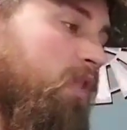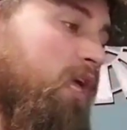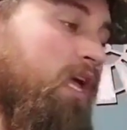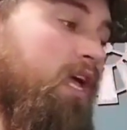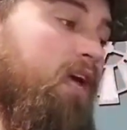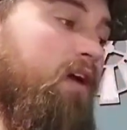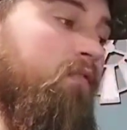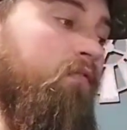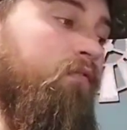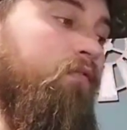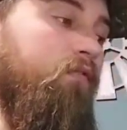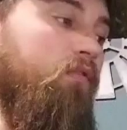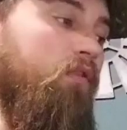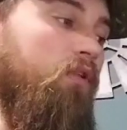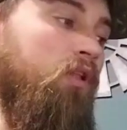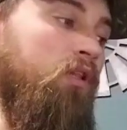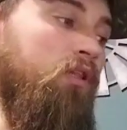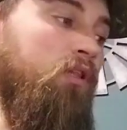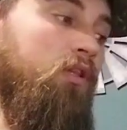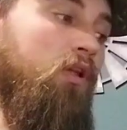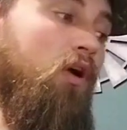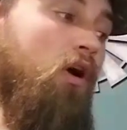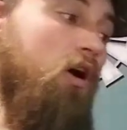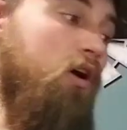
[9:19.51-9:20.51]
They have
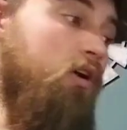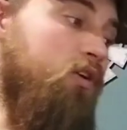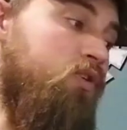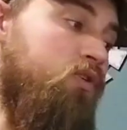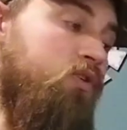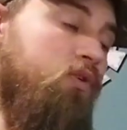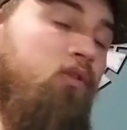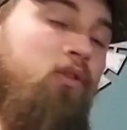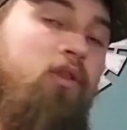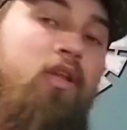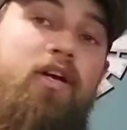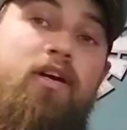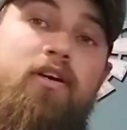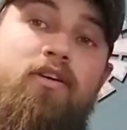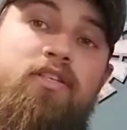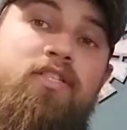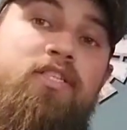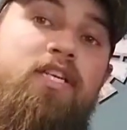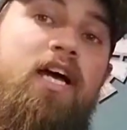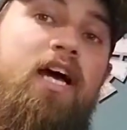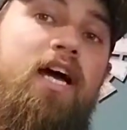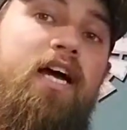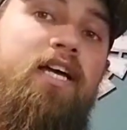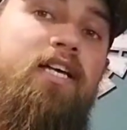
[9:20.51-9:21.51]
a large
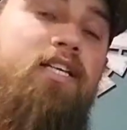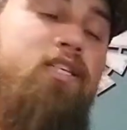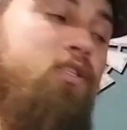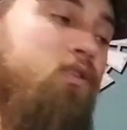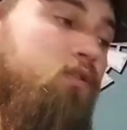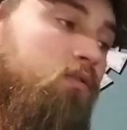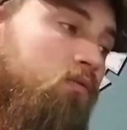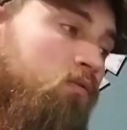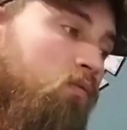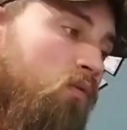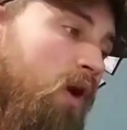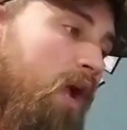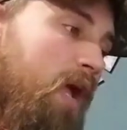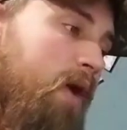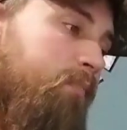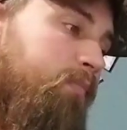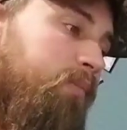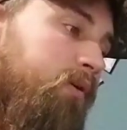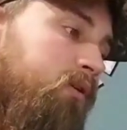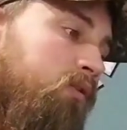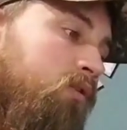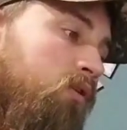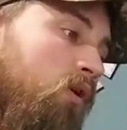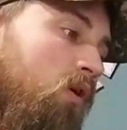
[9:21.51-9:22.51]
litter size,
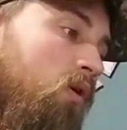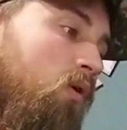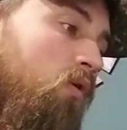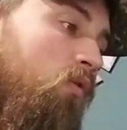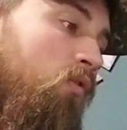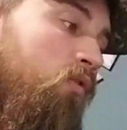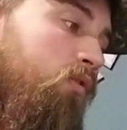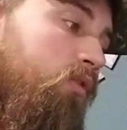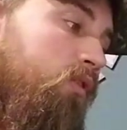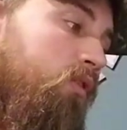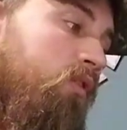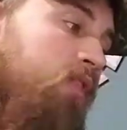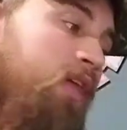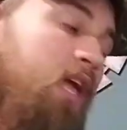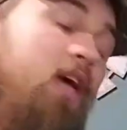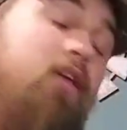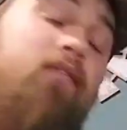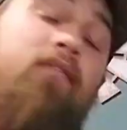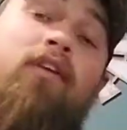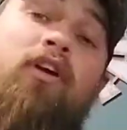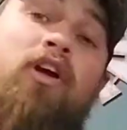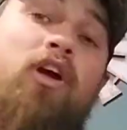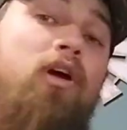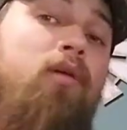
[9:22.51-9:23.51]
rapid growth. They
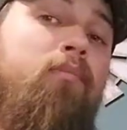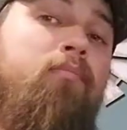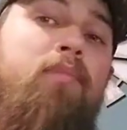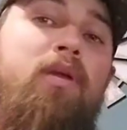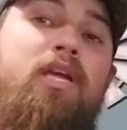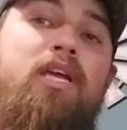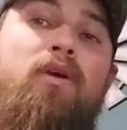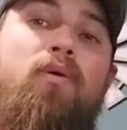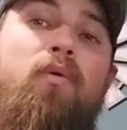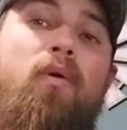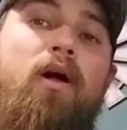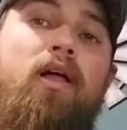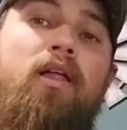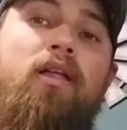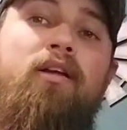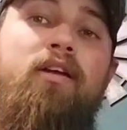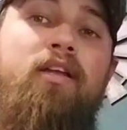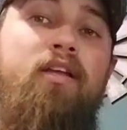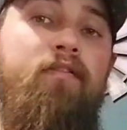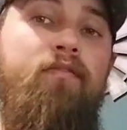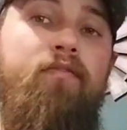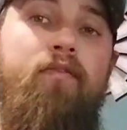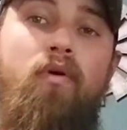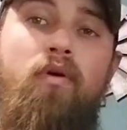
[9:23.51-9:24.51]
have good meat
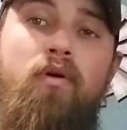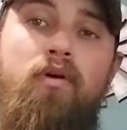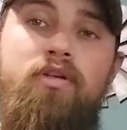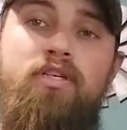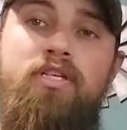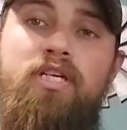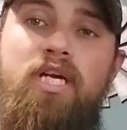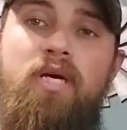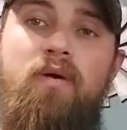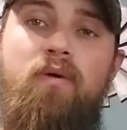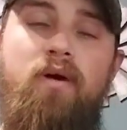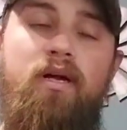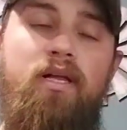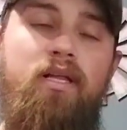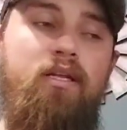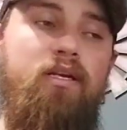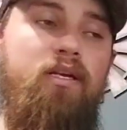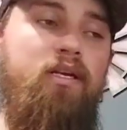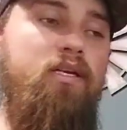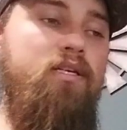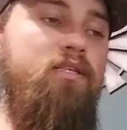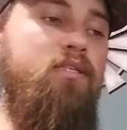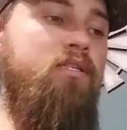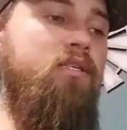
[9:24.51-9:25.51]
quality and foraging
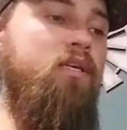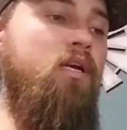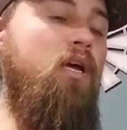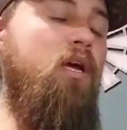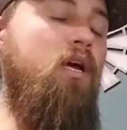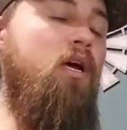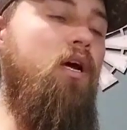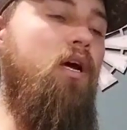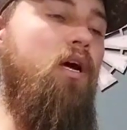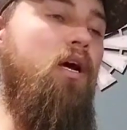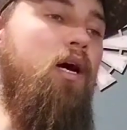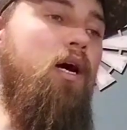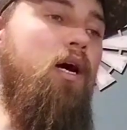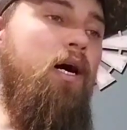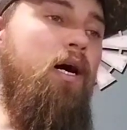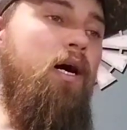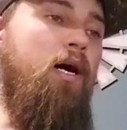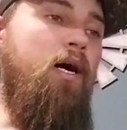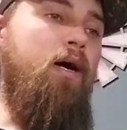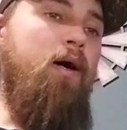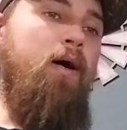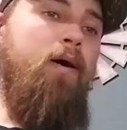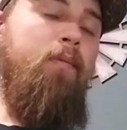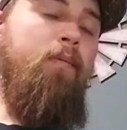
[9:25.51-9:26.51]
qualities.
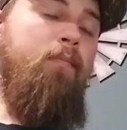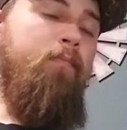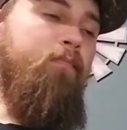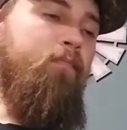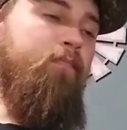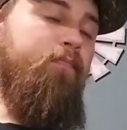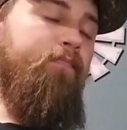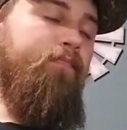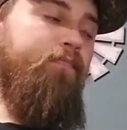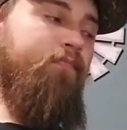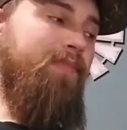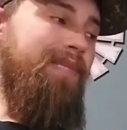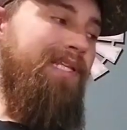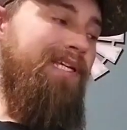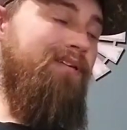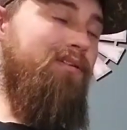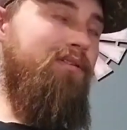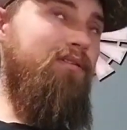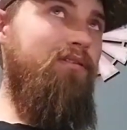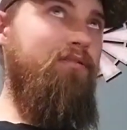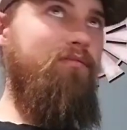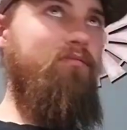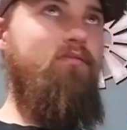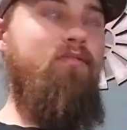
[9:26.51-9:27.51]

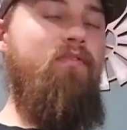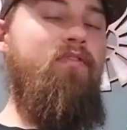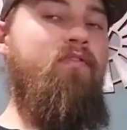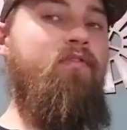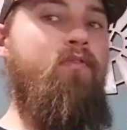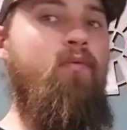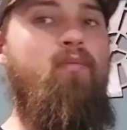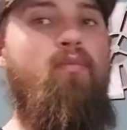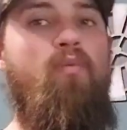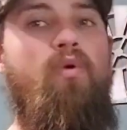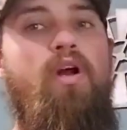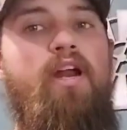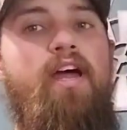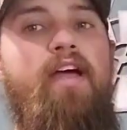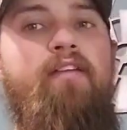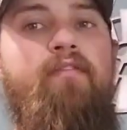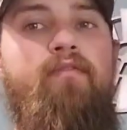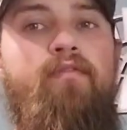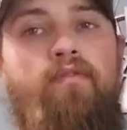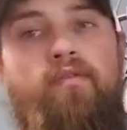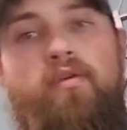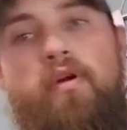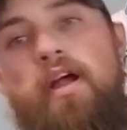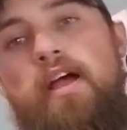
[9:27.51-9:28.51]
From what
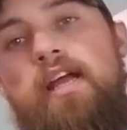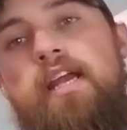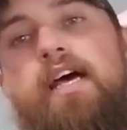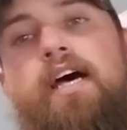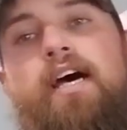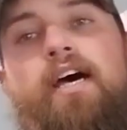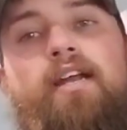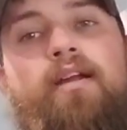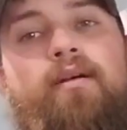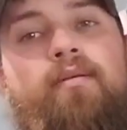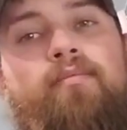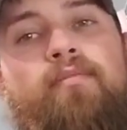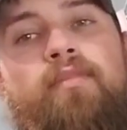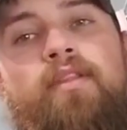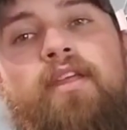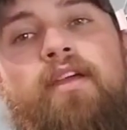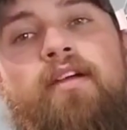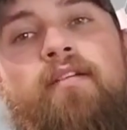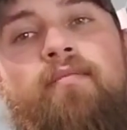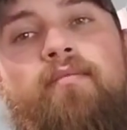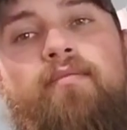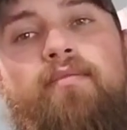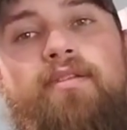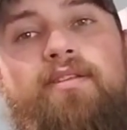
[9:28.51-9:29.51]
I've read on
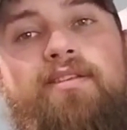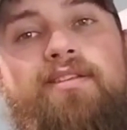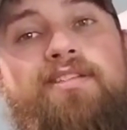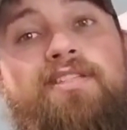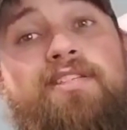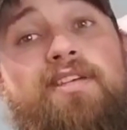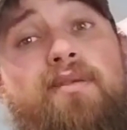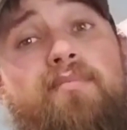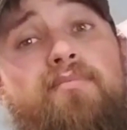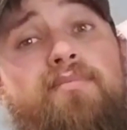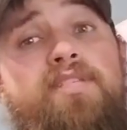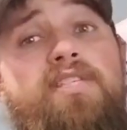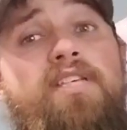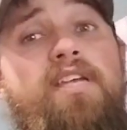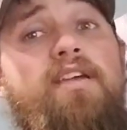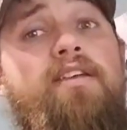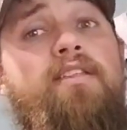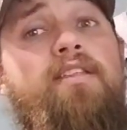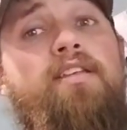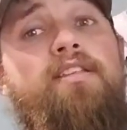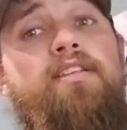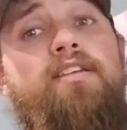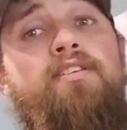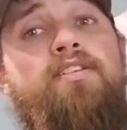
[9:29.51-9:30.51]
them, some
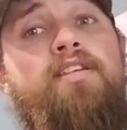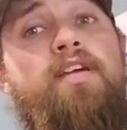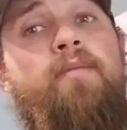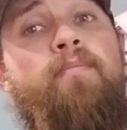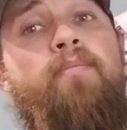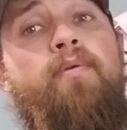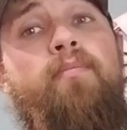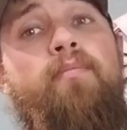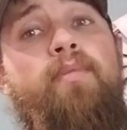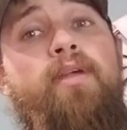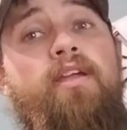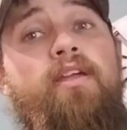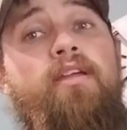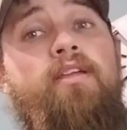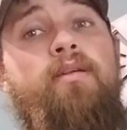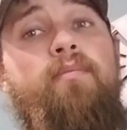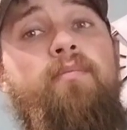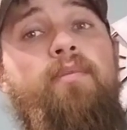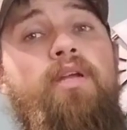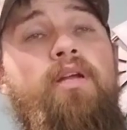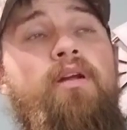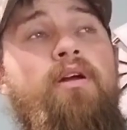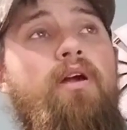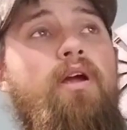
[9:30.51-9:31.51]
say that their temperament
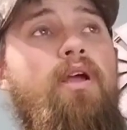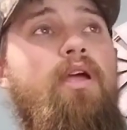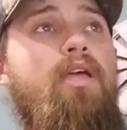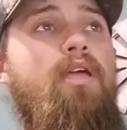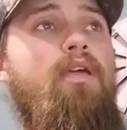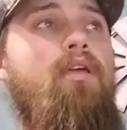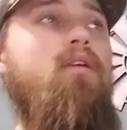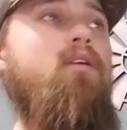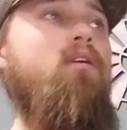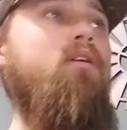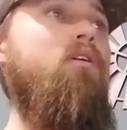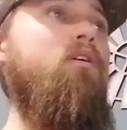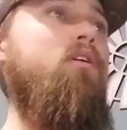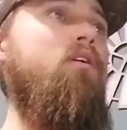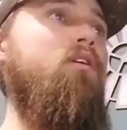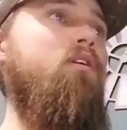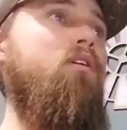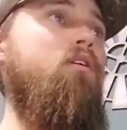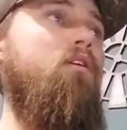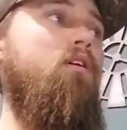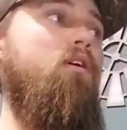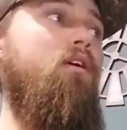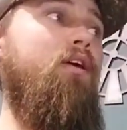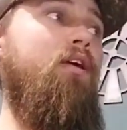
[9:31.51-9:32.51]
can be great,
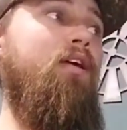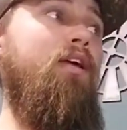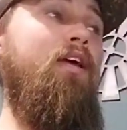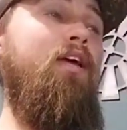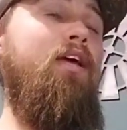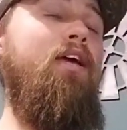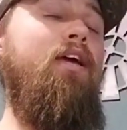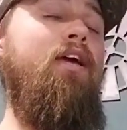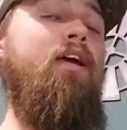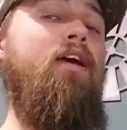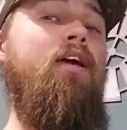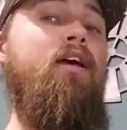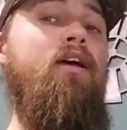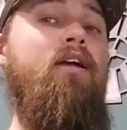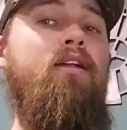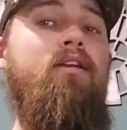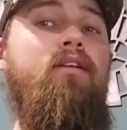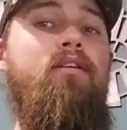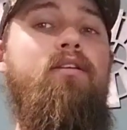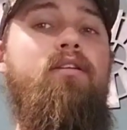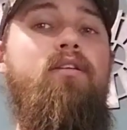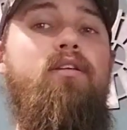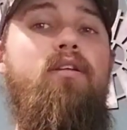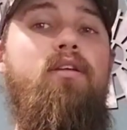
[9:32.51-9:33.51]

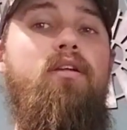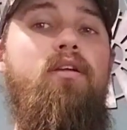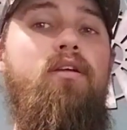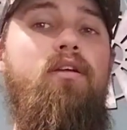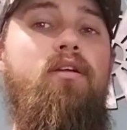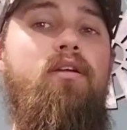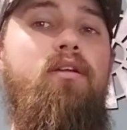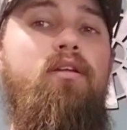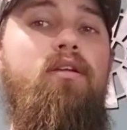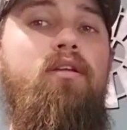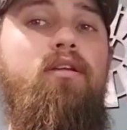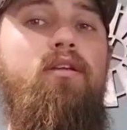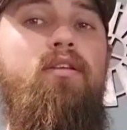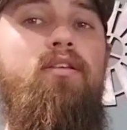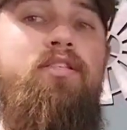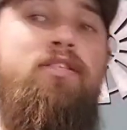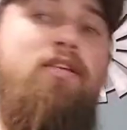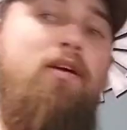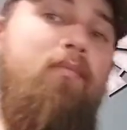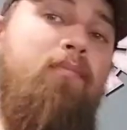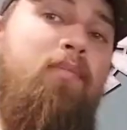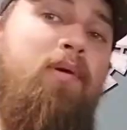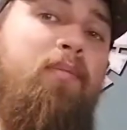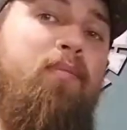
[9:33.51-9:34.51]
and
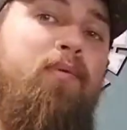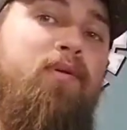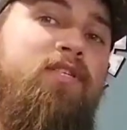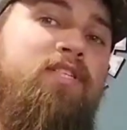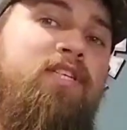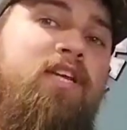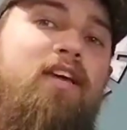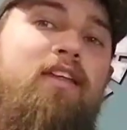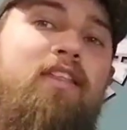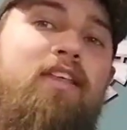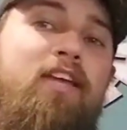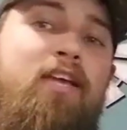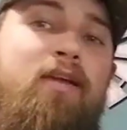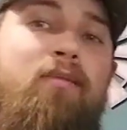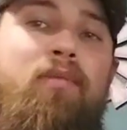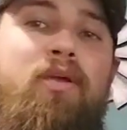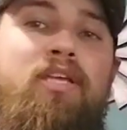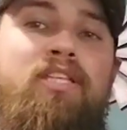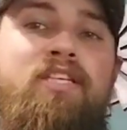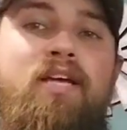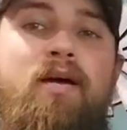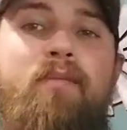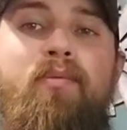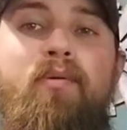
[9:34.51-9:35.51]
some people say they
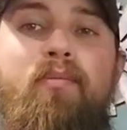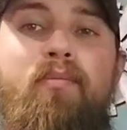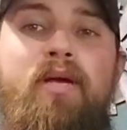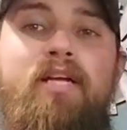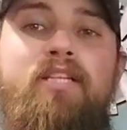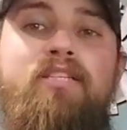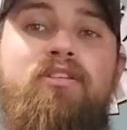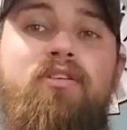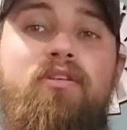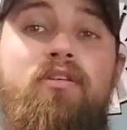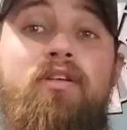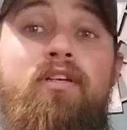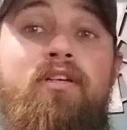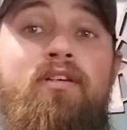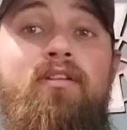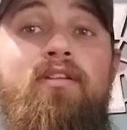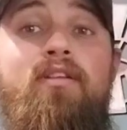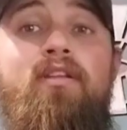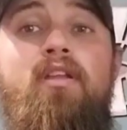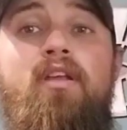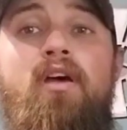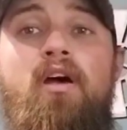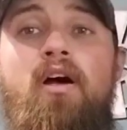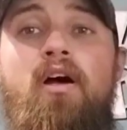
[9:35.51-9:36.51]
can be temperamental
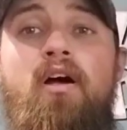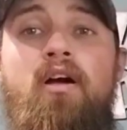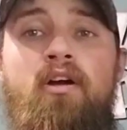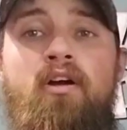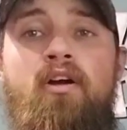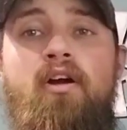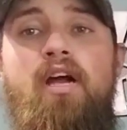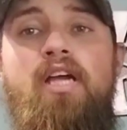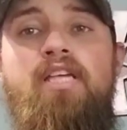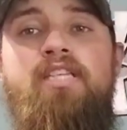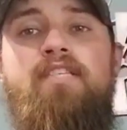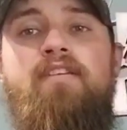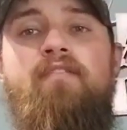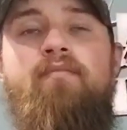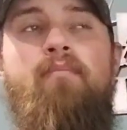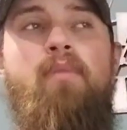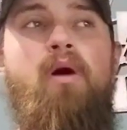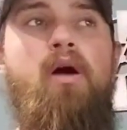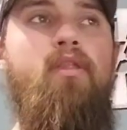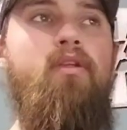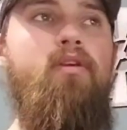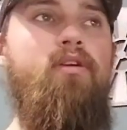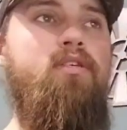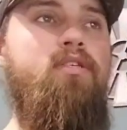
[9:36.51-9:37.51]
and
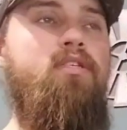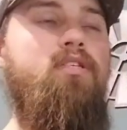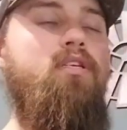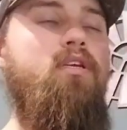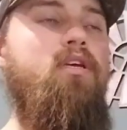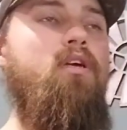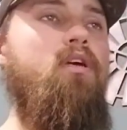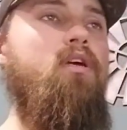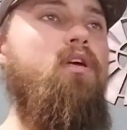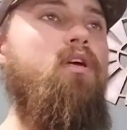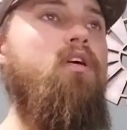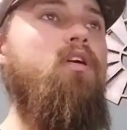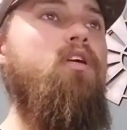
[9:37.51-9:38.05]
aggressive mothers.